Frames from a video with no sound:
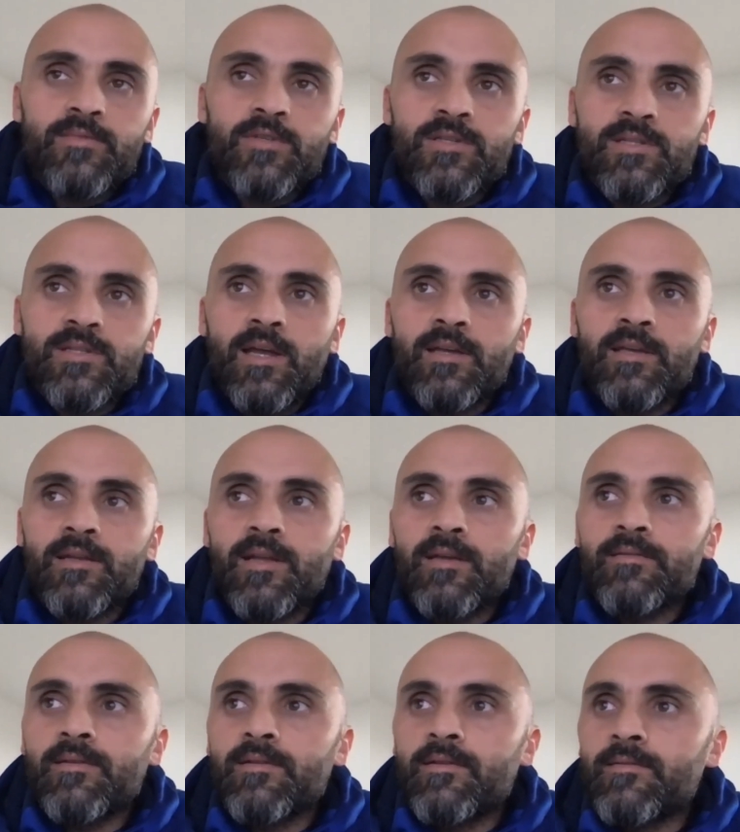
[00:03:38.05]
just staying
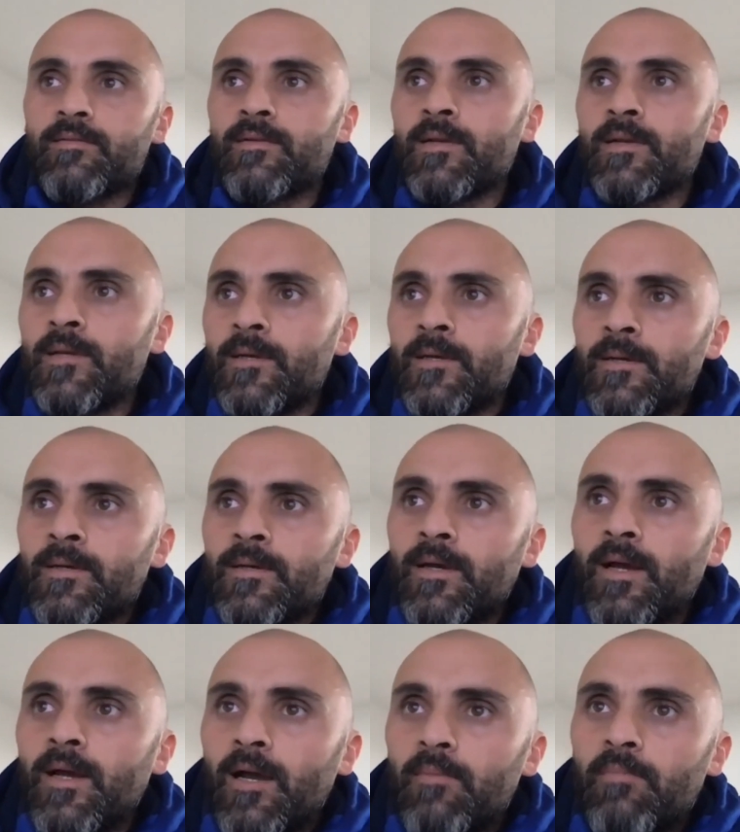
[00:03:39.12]
connected
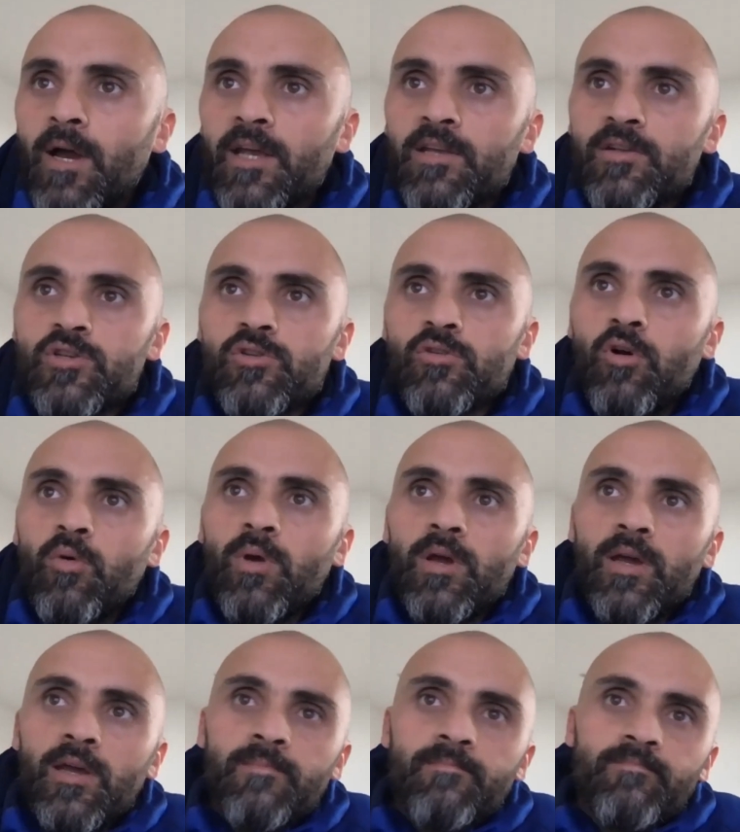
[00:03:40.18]
and making
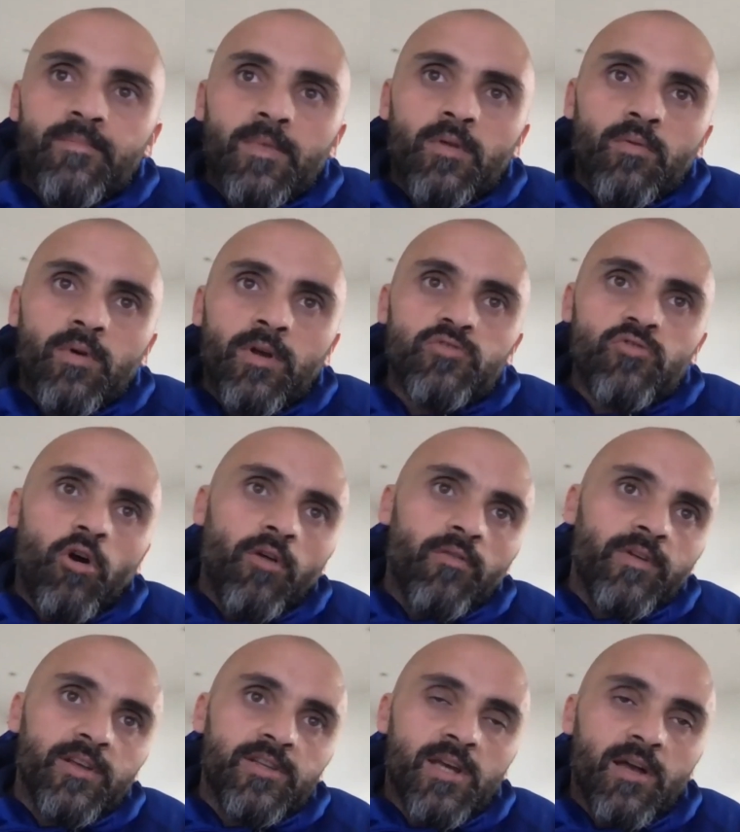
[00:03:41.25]
sure we're
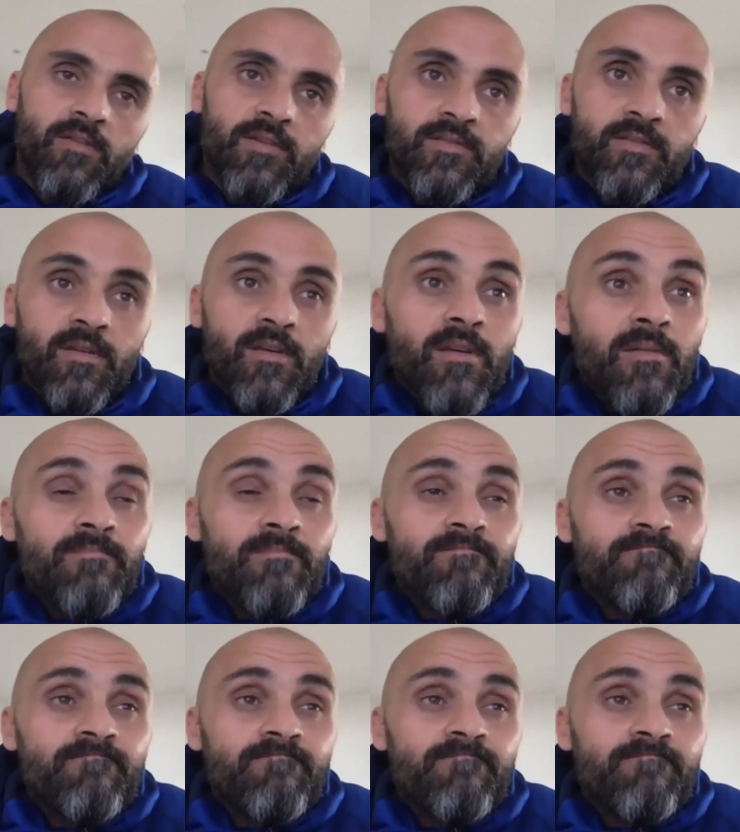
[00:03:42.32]
driving each other to